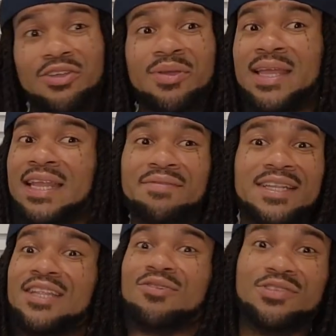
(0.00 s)
You ain't never
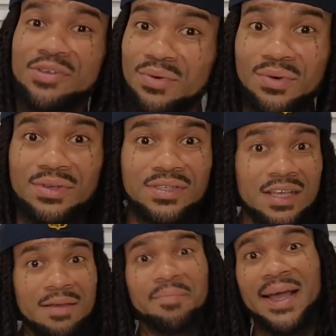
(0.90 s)
did no tours
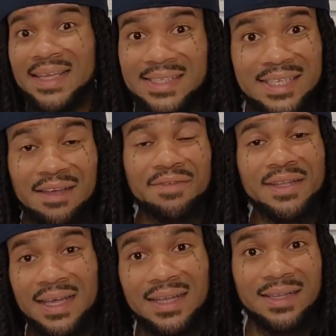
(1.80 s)
by yourself or
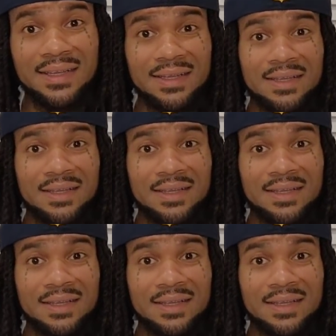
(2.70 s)
nothing.